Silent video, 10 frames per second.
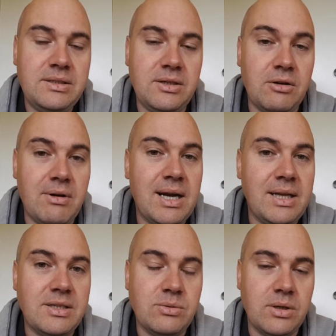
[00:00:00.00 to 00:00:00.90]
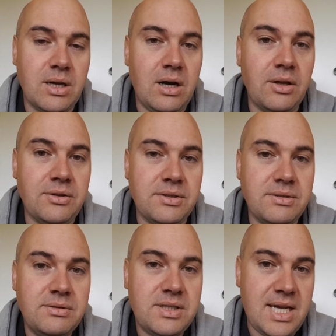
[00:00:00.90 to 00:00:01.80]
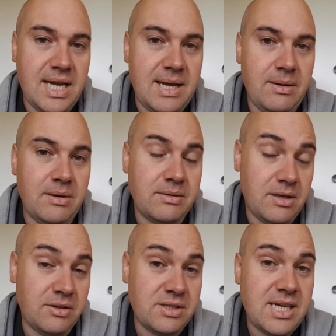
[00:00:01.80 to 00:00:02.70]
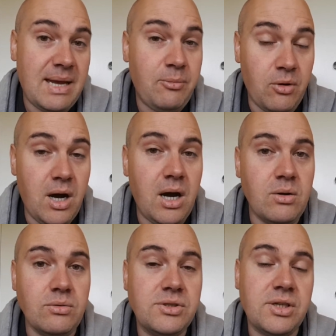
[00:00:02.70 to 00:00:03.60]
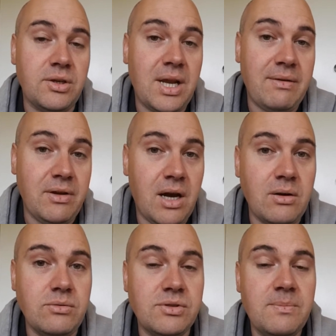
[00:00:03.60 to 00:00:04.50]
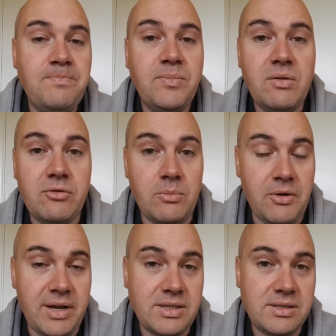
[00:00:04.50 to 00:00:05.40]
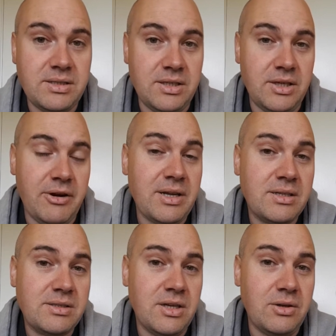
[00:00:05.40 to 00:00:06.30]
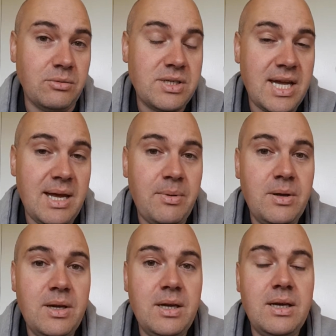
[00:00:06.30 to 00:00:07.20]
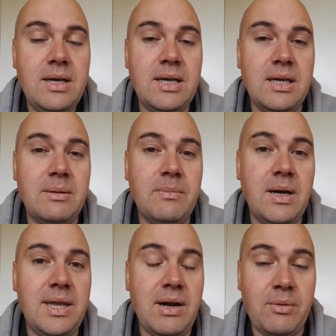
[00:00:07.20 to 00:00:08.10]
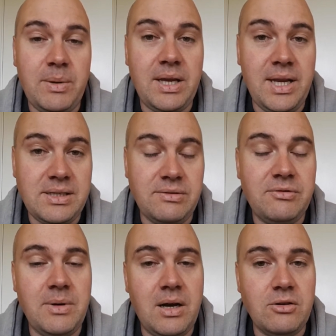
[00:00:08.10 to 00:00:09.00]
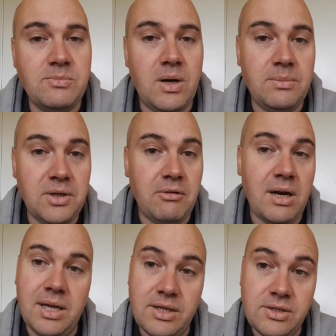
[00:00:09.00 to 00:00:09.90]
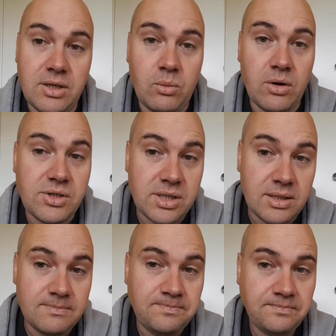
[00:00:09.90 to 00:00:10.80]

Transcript: directly to a garden tap or a hose. So you'd have your hose from your external tap, and that will be connected from a hose pipe directly into your washer.